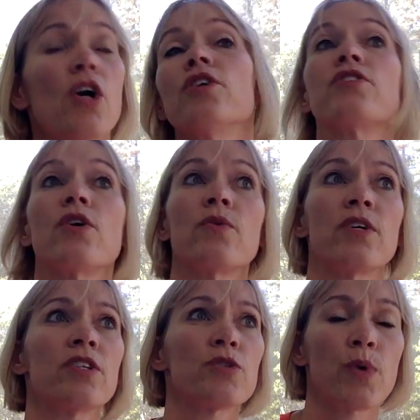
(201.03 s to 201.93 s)
So
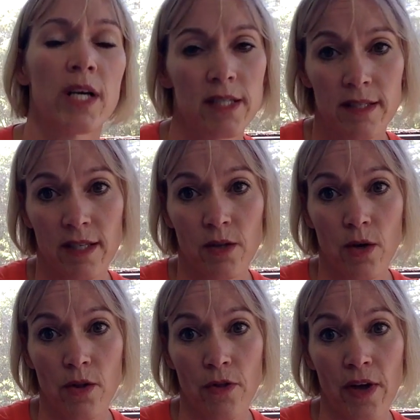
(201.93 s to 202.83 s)
they're just processing the
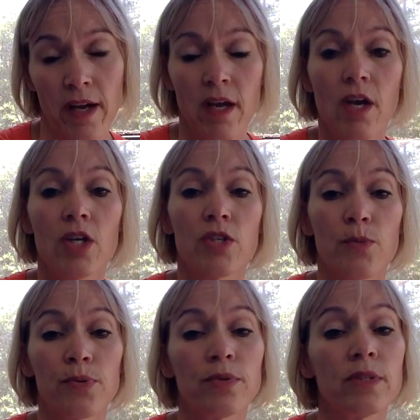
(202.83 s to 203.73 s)
whole thing. So
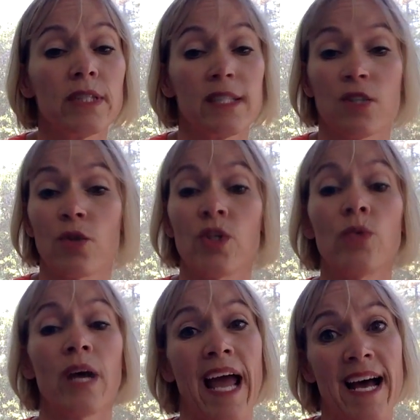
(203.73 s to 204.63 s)
please, you
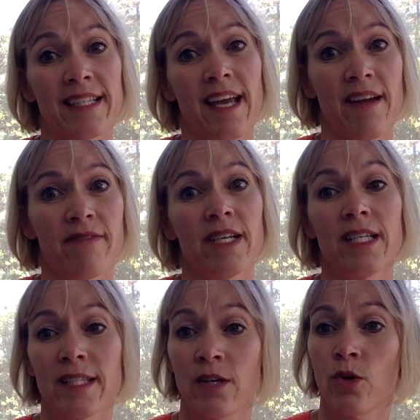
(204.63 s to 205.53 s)
want to ask every
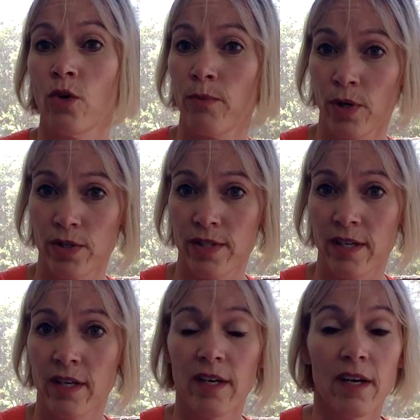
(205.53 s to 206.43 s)
single person.